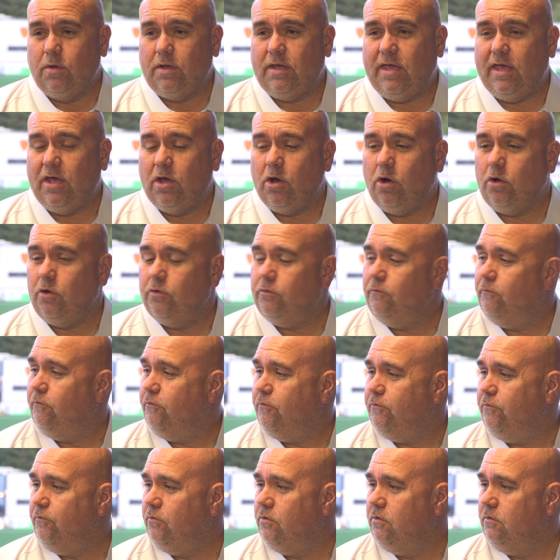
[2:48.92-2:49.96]
kick on
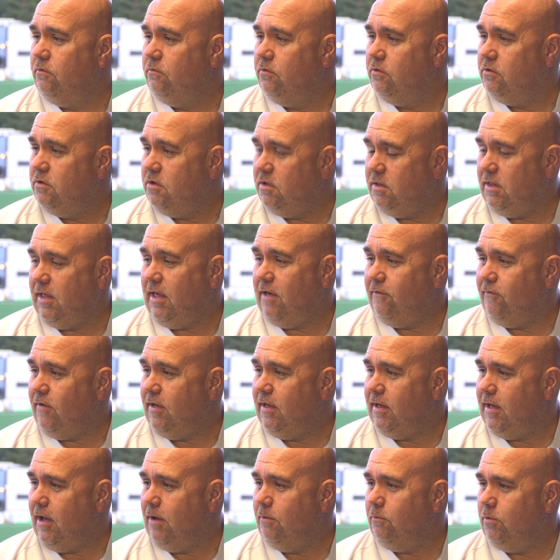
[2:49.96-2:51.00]
to the FA
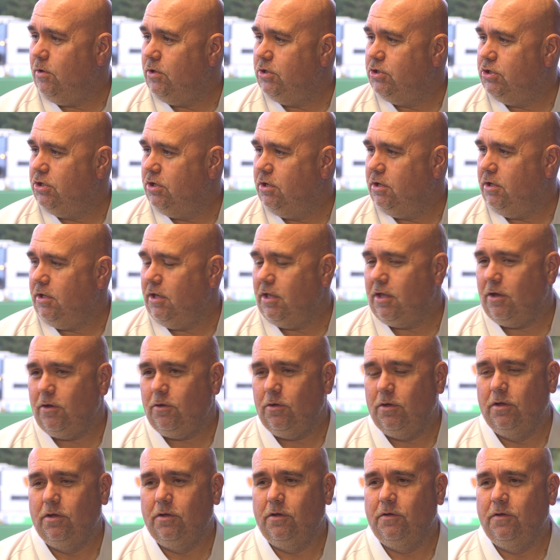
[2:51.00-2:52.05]
Cup, which,
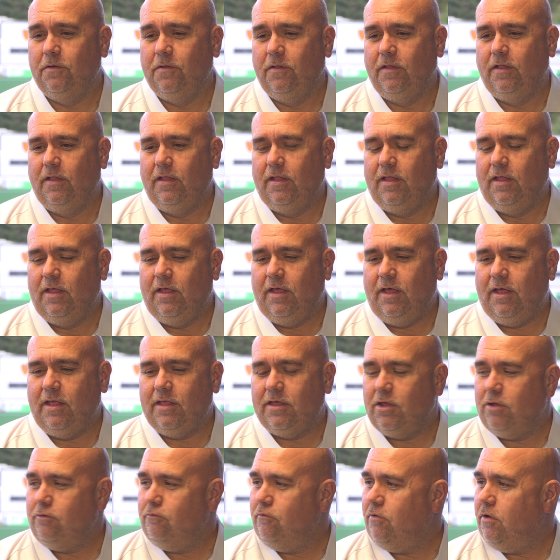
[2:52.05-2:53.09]
is
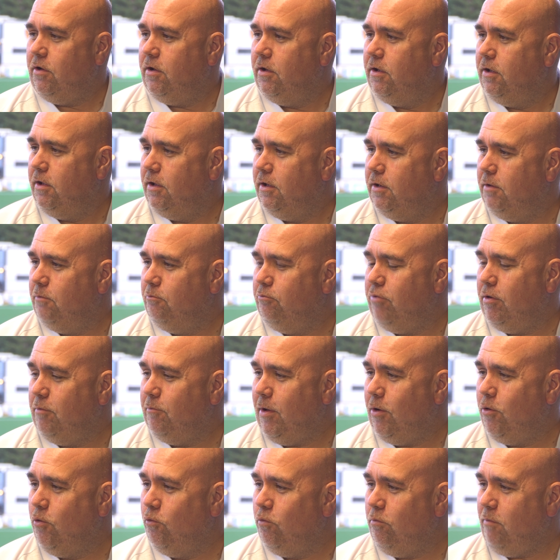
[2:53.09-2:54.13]
going to bring
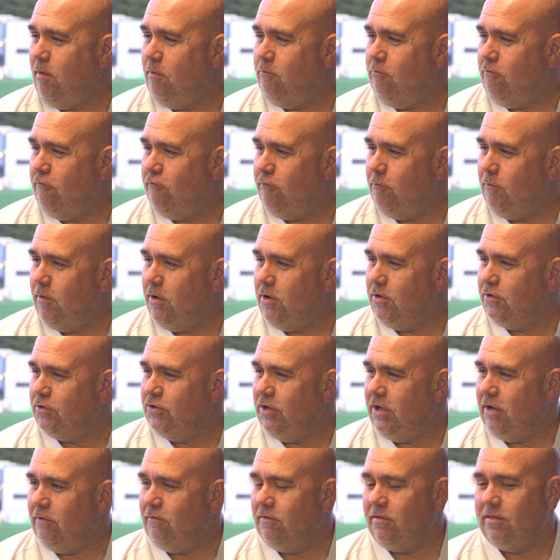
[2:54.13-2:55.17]
back all the memories from last
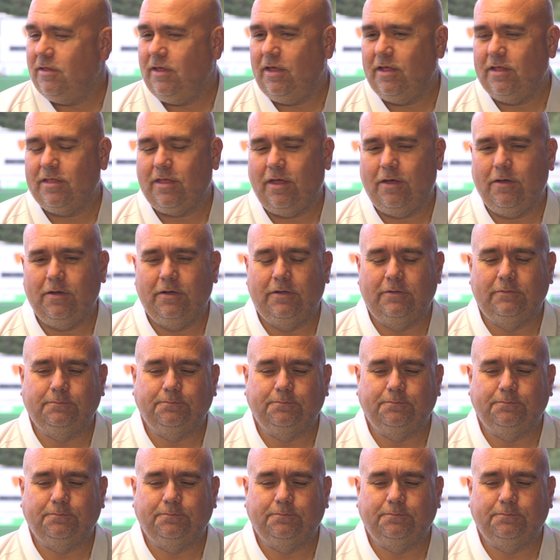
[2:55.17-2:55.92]
year, isn't it? So.